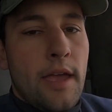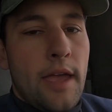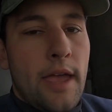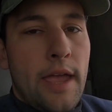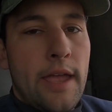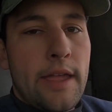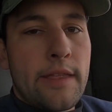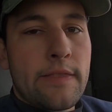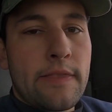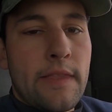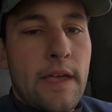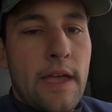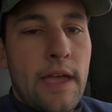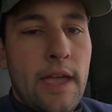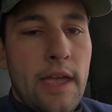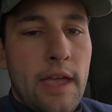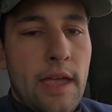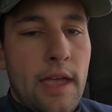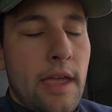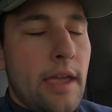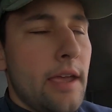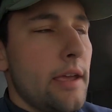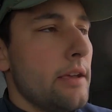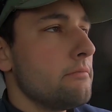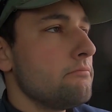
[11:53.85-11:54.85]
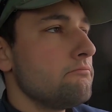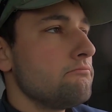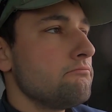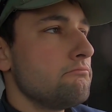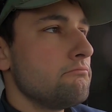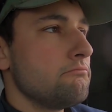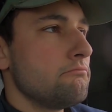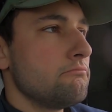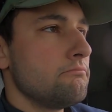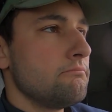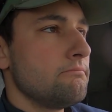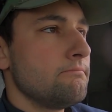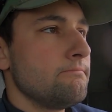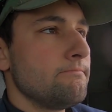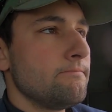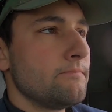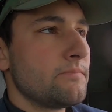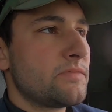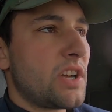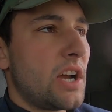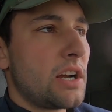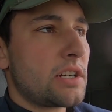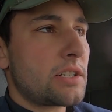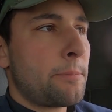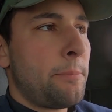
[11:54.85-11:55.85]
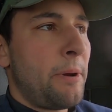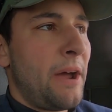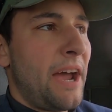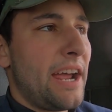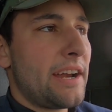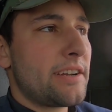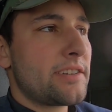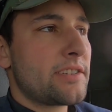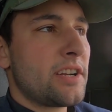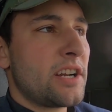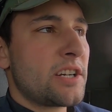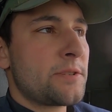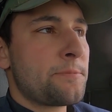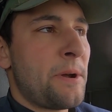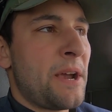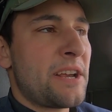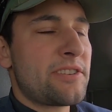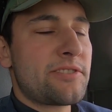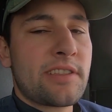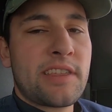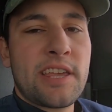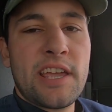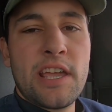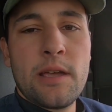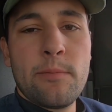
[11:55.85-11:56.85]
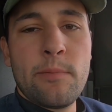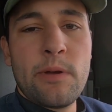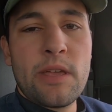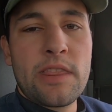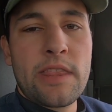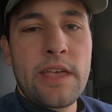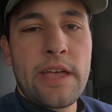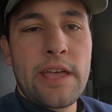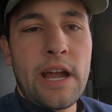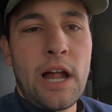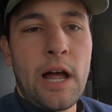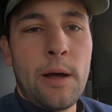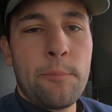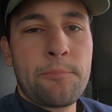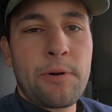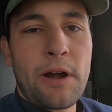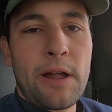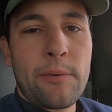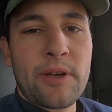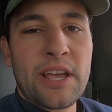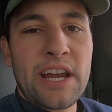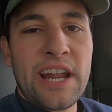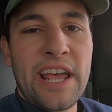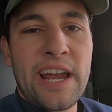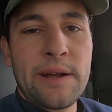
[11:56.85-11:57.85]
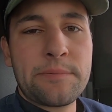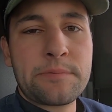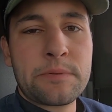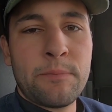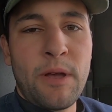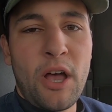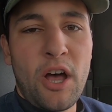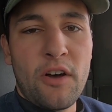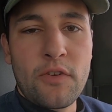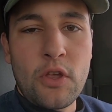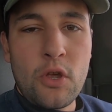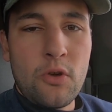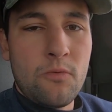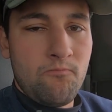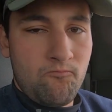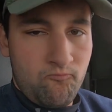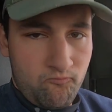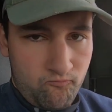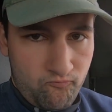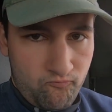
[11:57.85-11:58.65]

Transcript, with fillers: And then talk to Pat, touch base with him, and then I'm probably gonna head up to Bellevue.